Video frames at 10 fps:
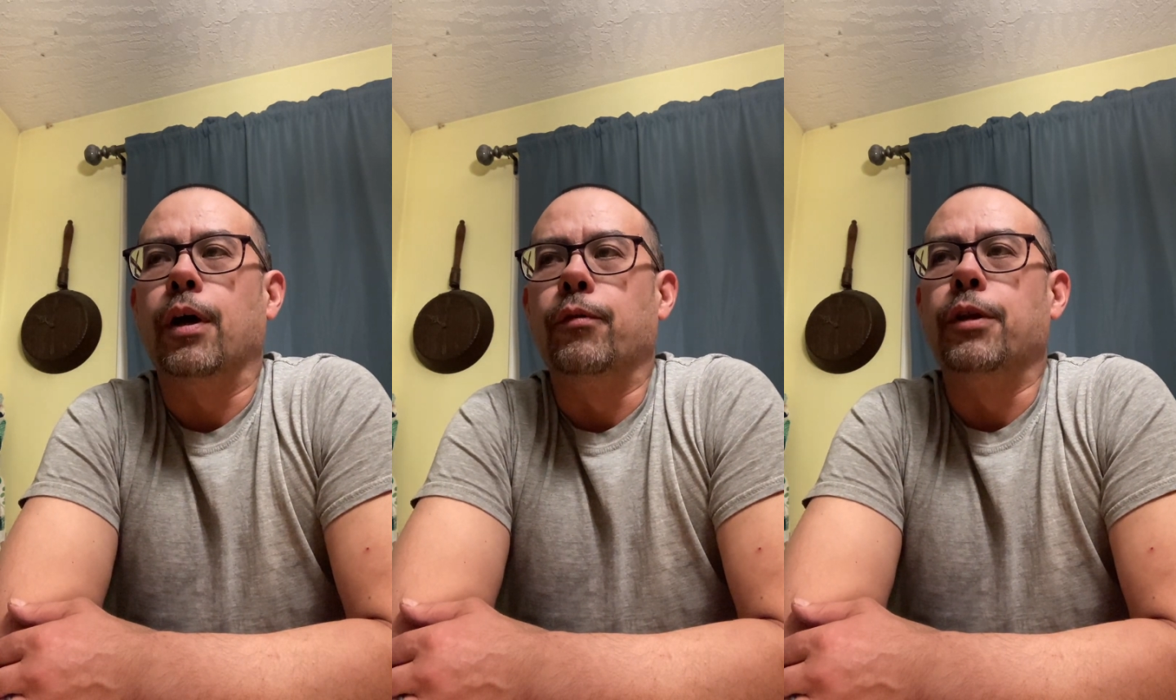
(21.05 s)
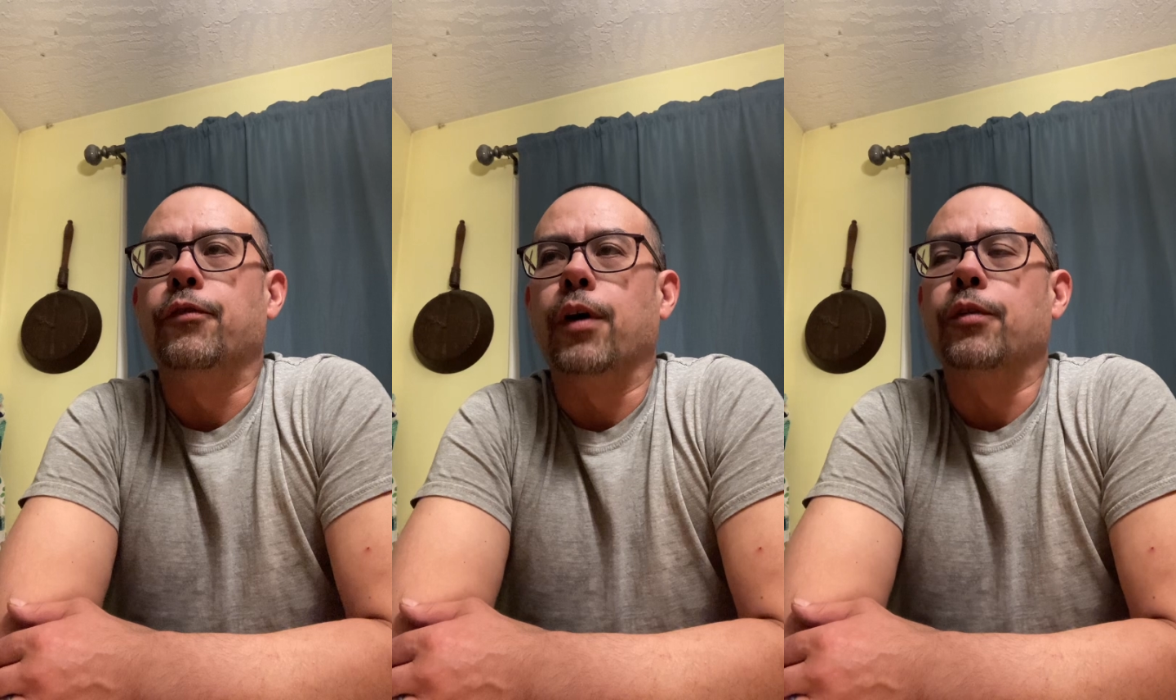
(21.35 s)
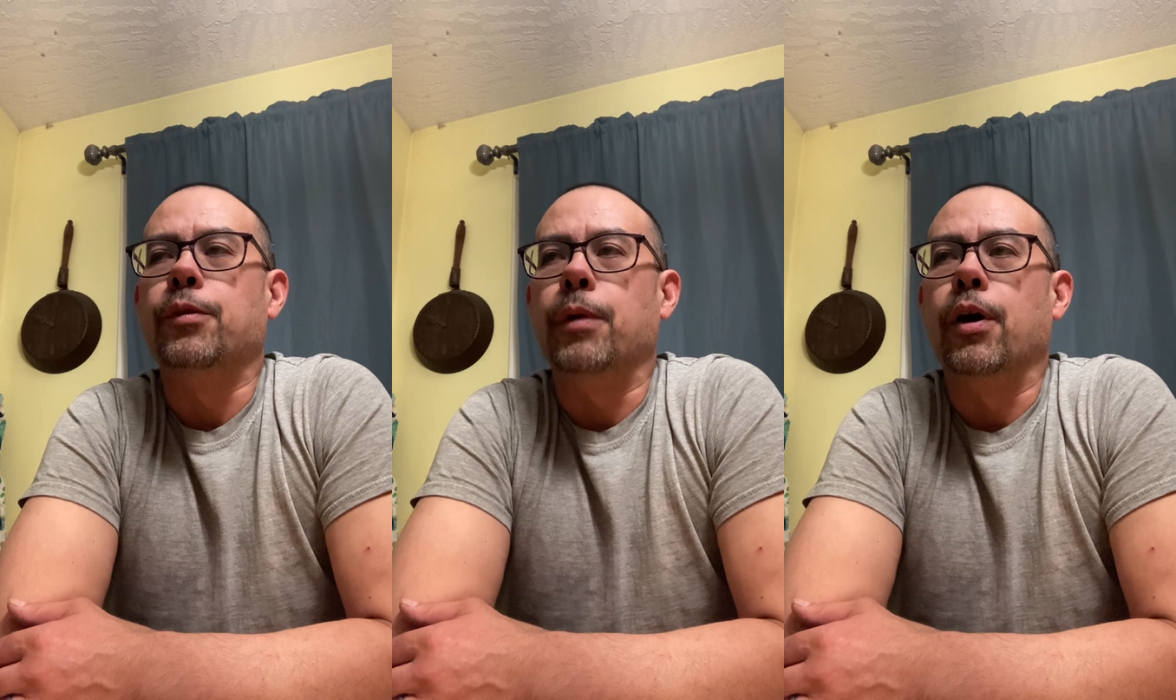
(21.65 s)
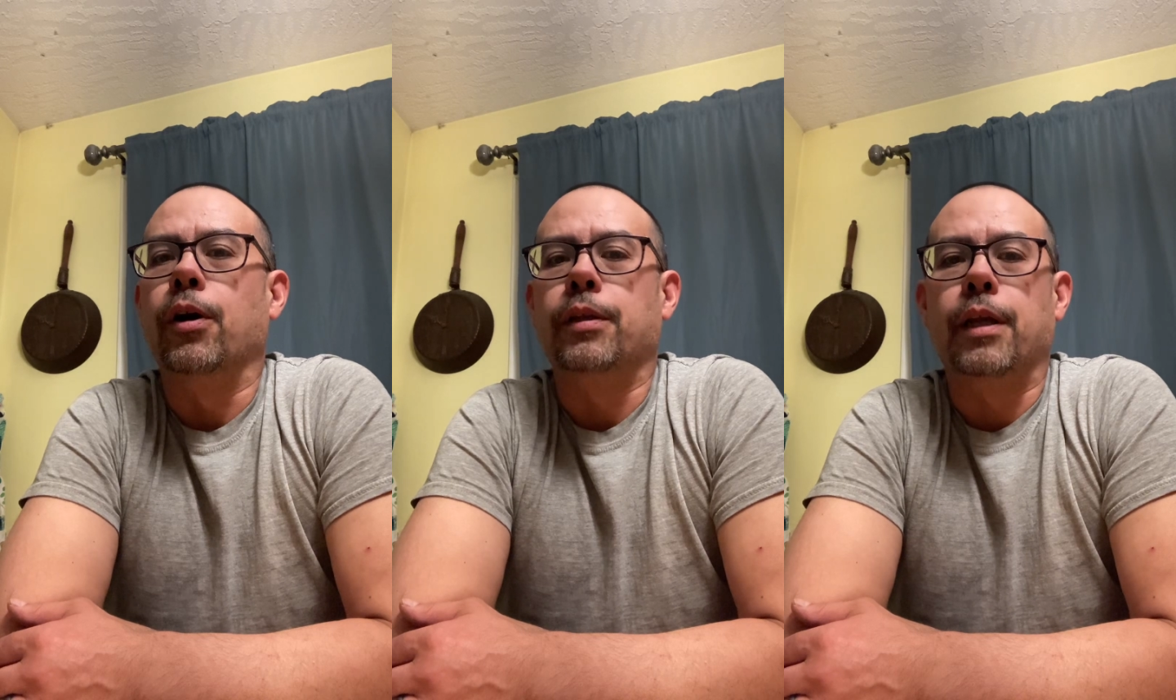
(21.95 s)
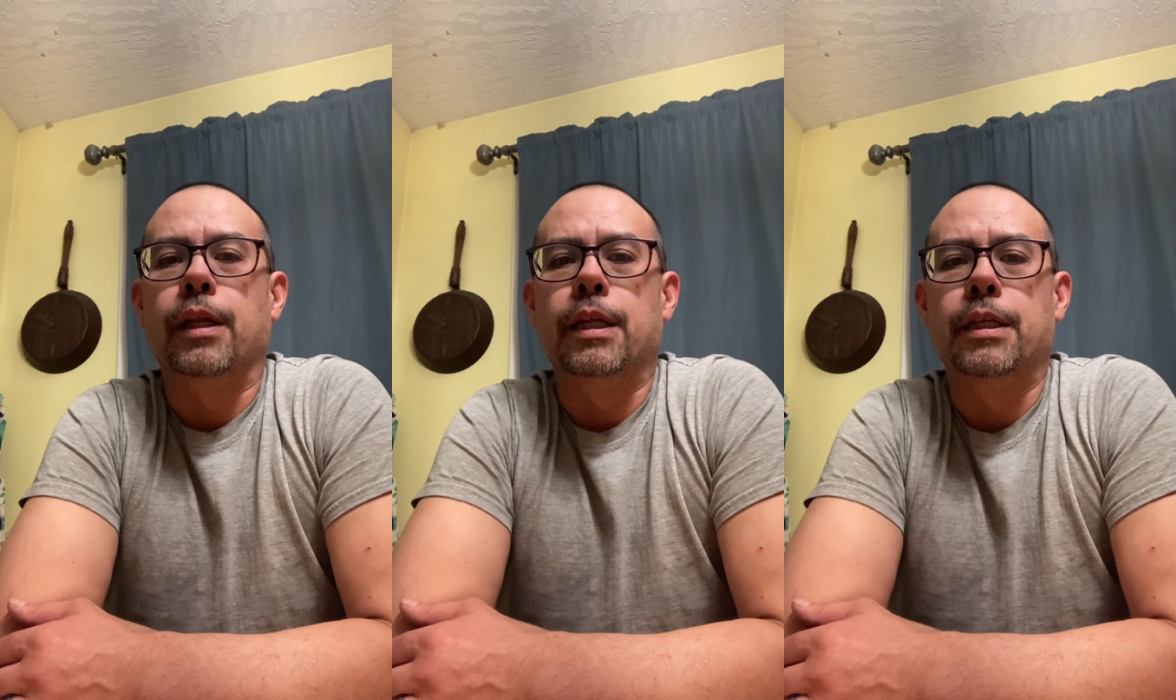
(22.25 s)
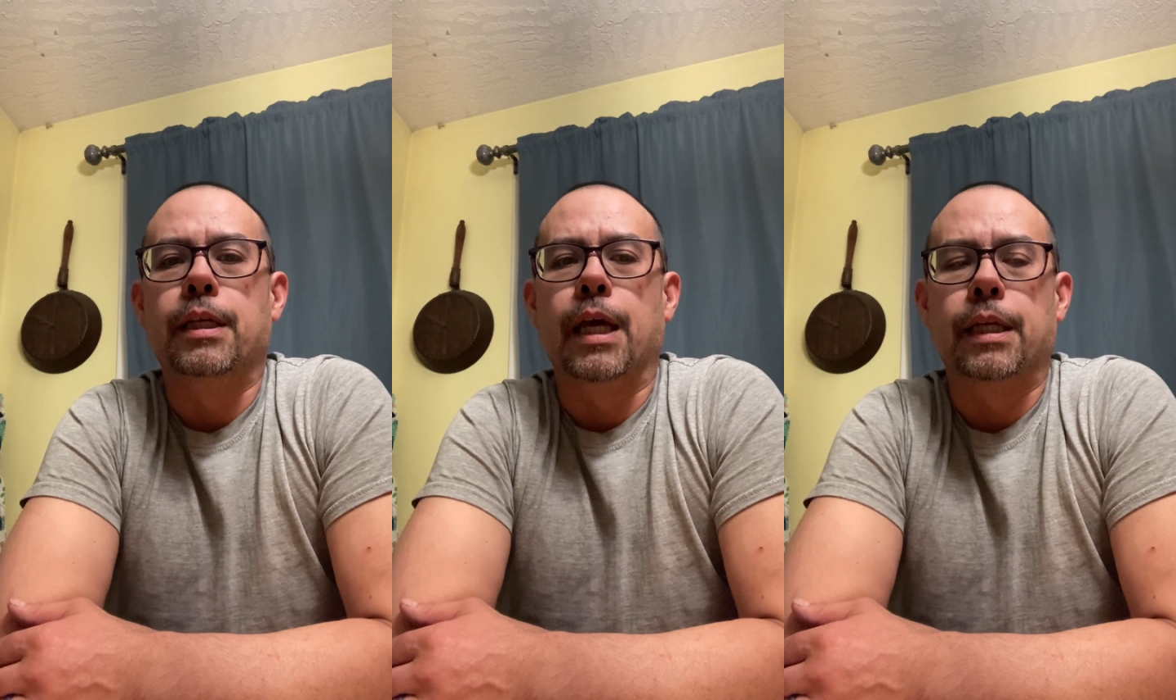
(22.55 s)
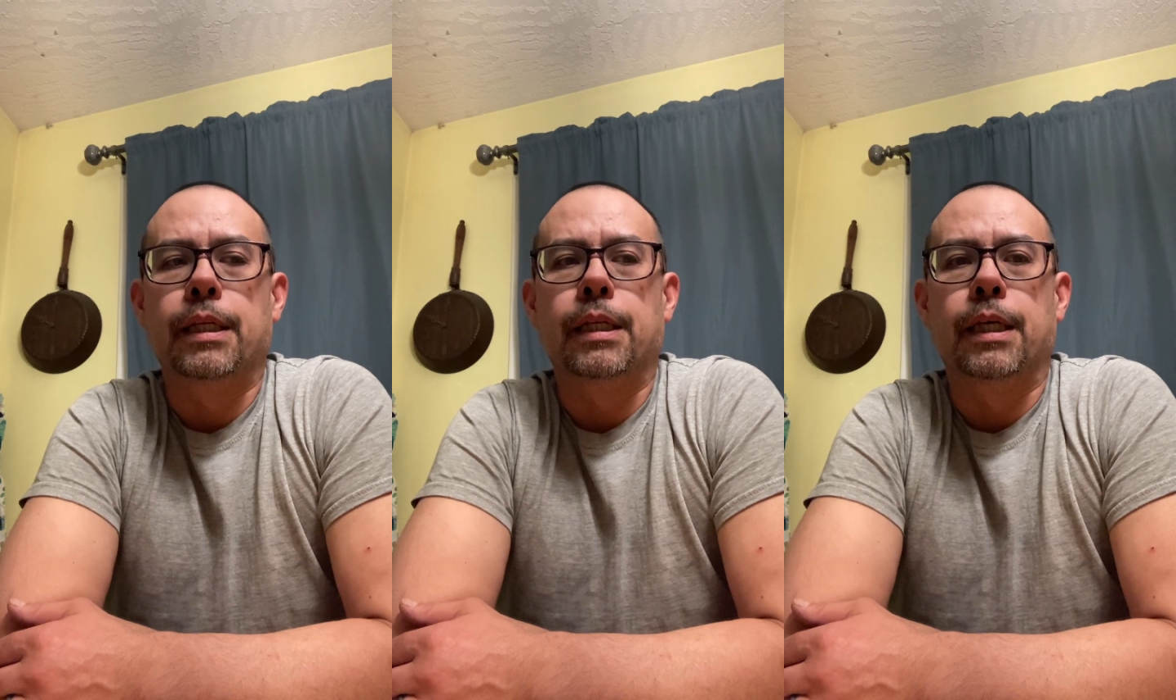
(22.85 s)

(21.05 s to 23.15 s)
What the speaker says: really felt in my heart that I need to get